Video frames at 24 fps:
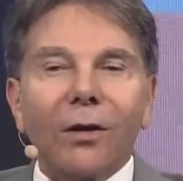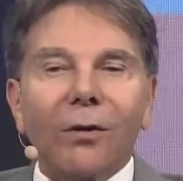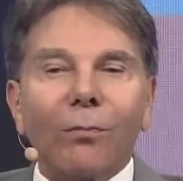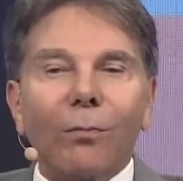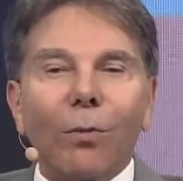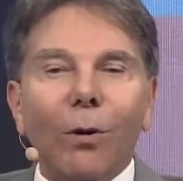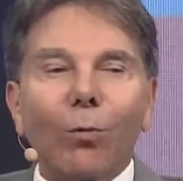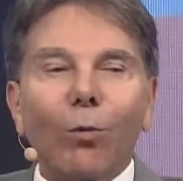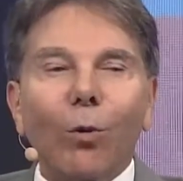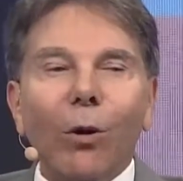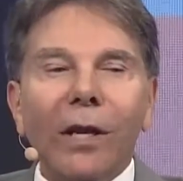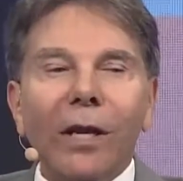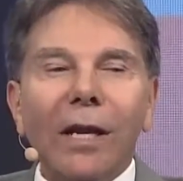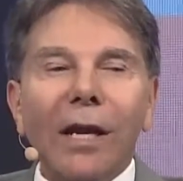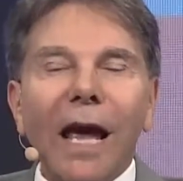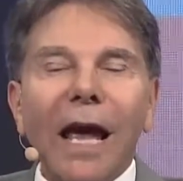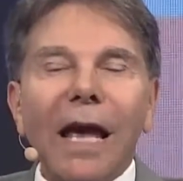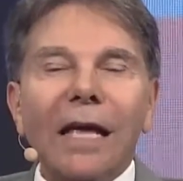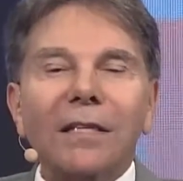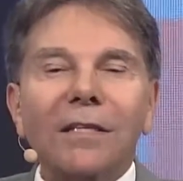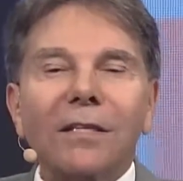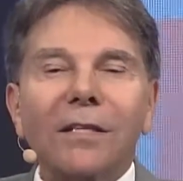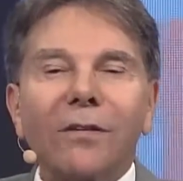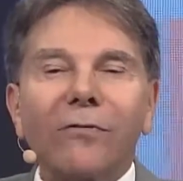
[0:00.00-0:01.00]
But when he
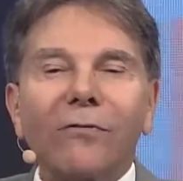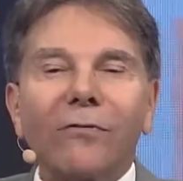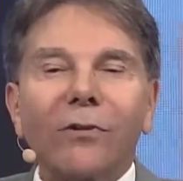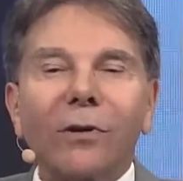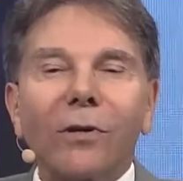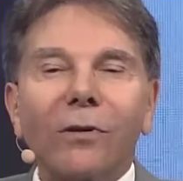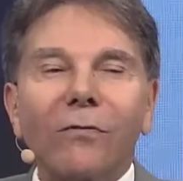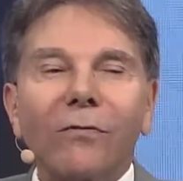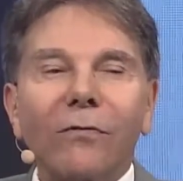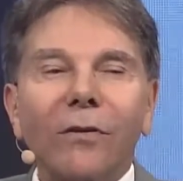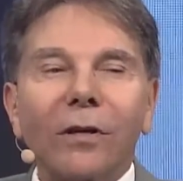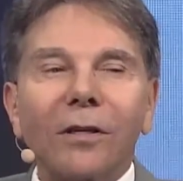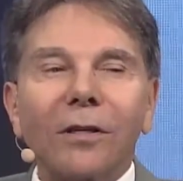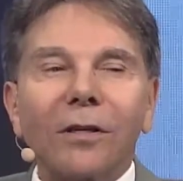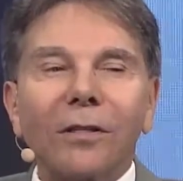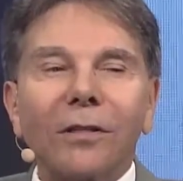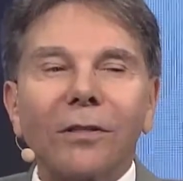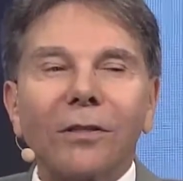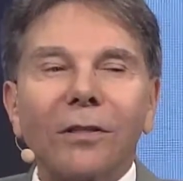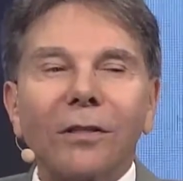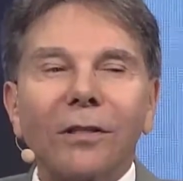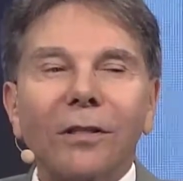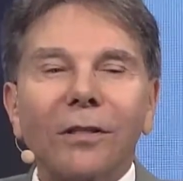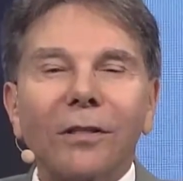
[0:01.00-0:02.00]
asked in front of a
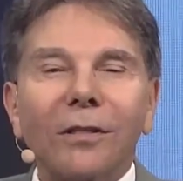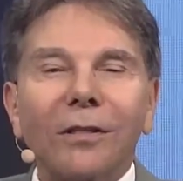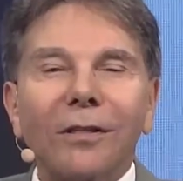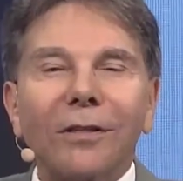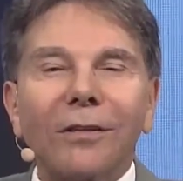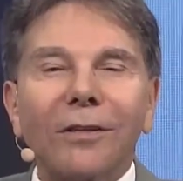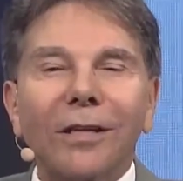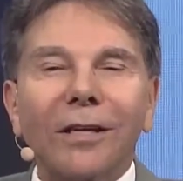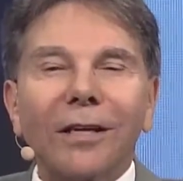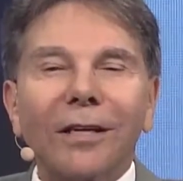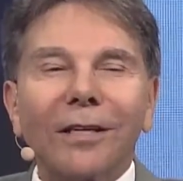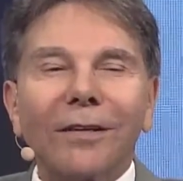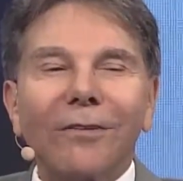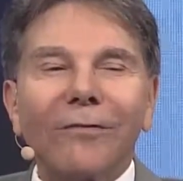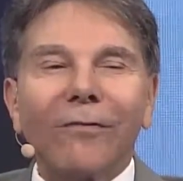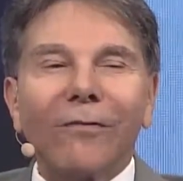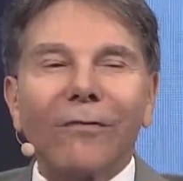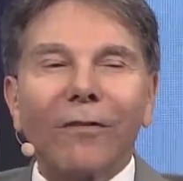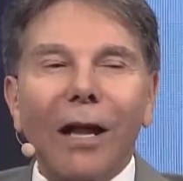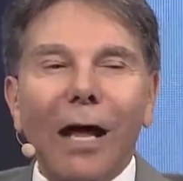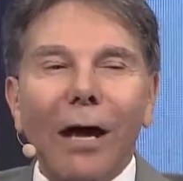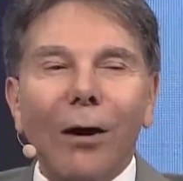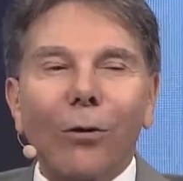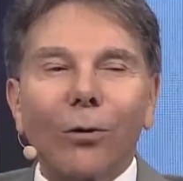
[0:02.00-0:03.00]

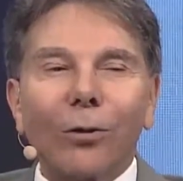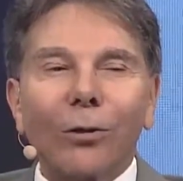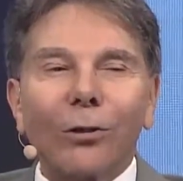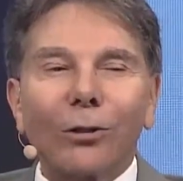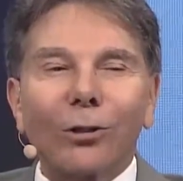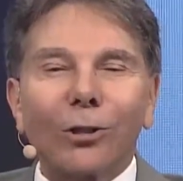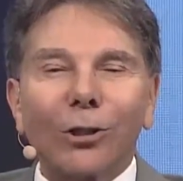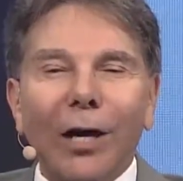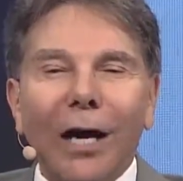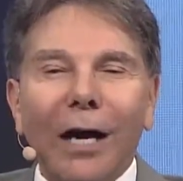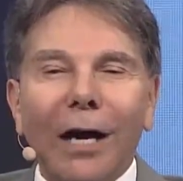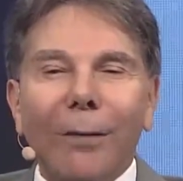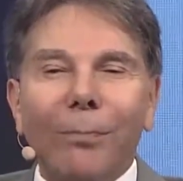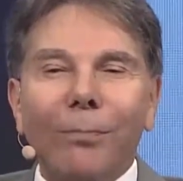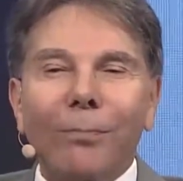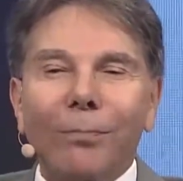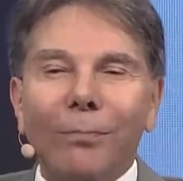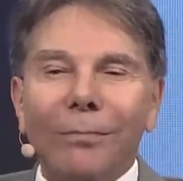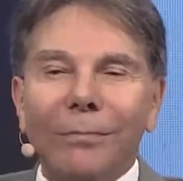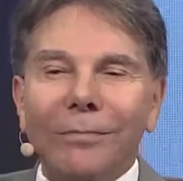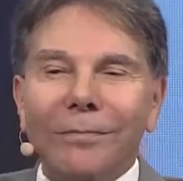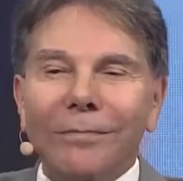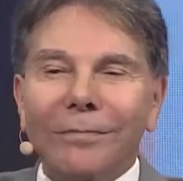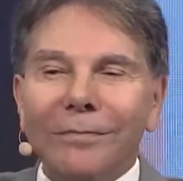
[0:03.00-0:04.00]
flower shop,
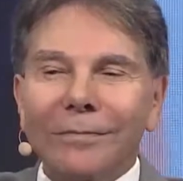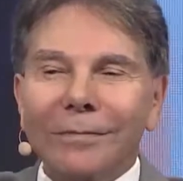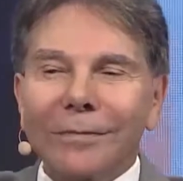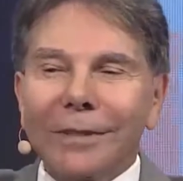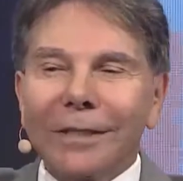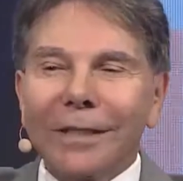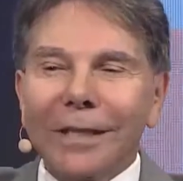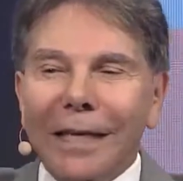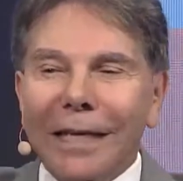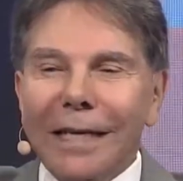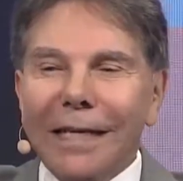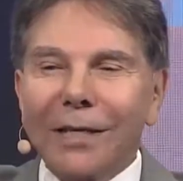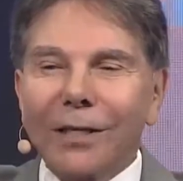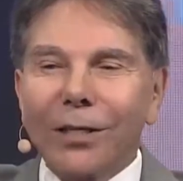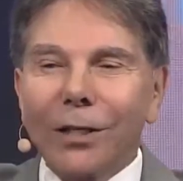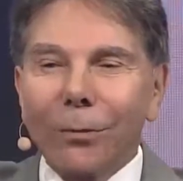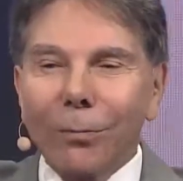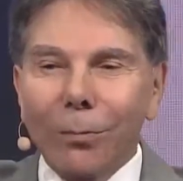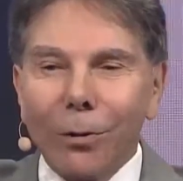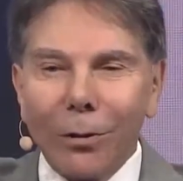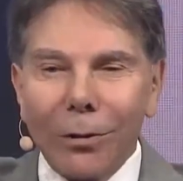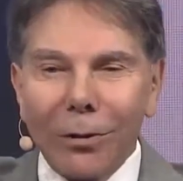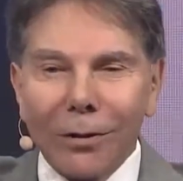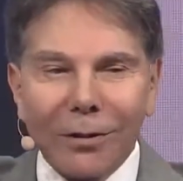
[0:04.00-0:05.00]
he
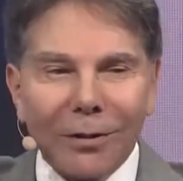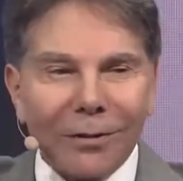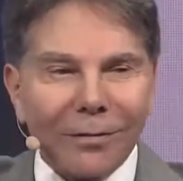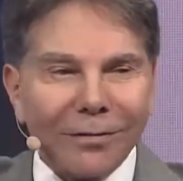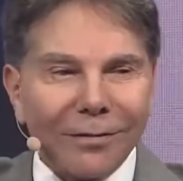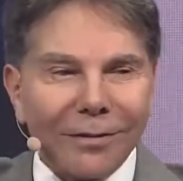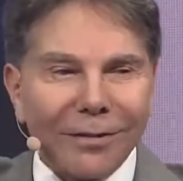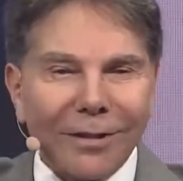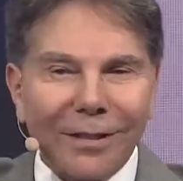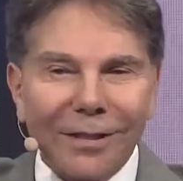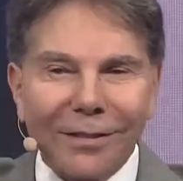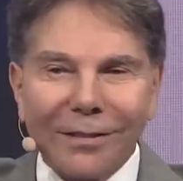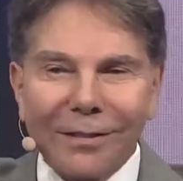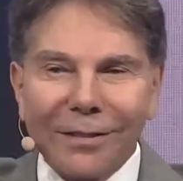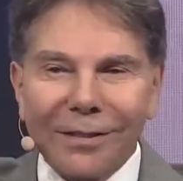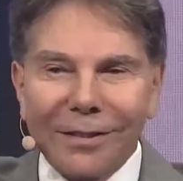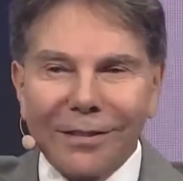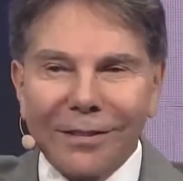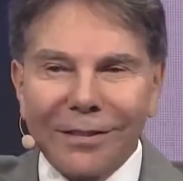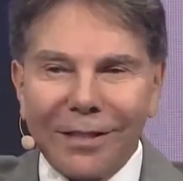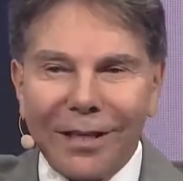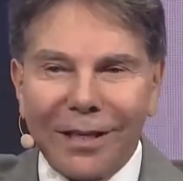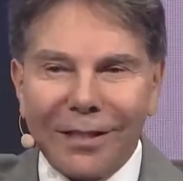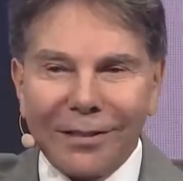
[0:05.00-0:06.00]
doubled his
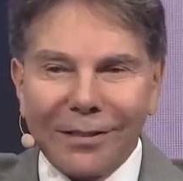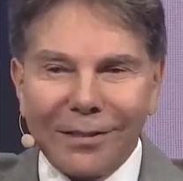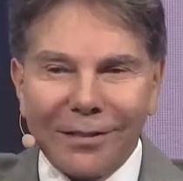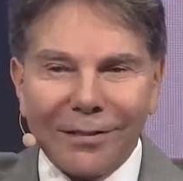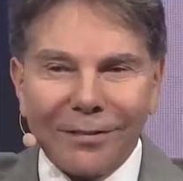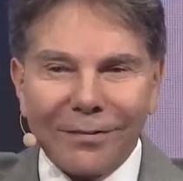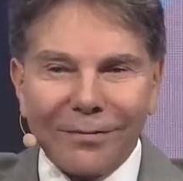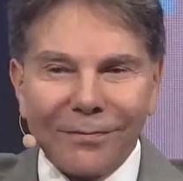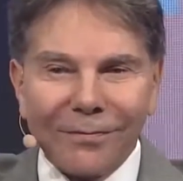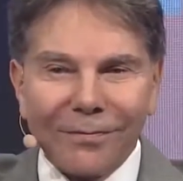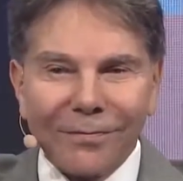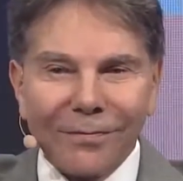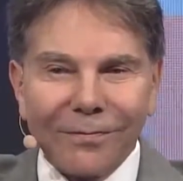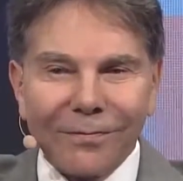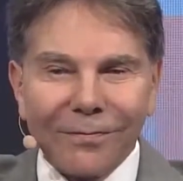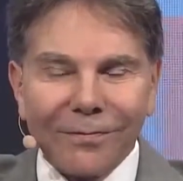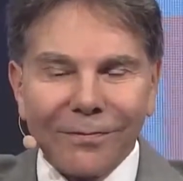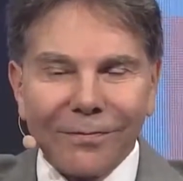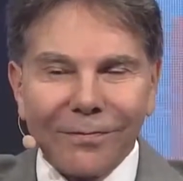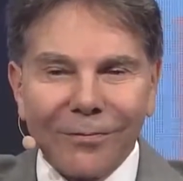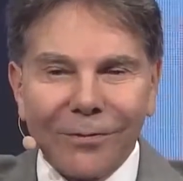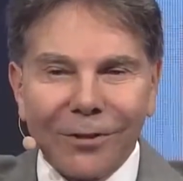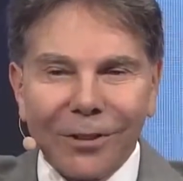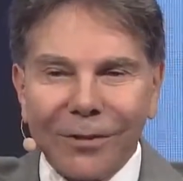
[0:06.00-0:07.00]
success,
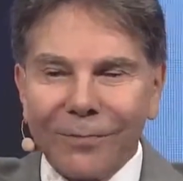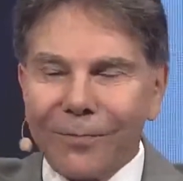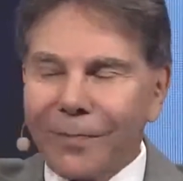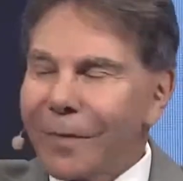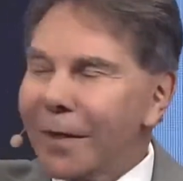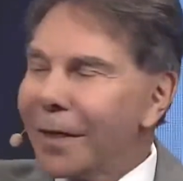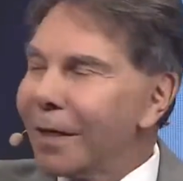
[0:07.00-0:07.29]
right?